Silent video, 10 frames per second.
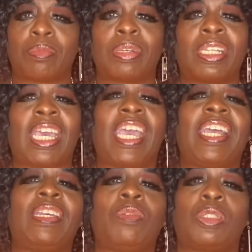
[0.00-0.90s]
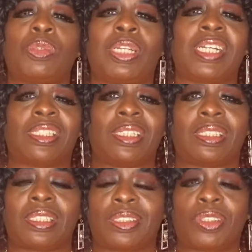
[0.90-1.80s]
but Candy was reluctant
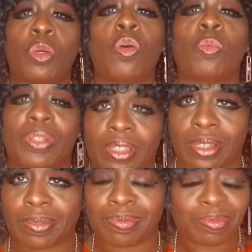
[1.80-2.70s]
to tour with them.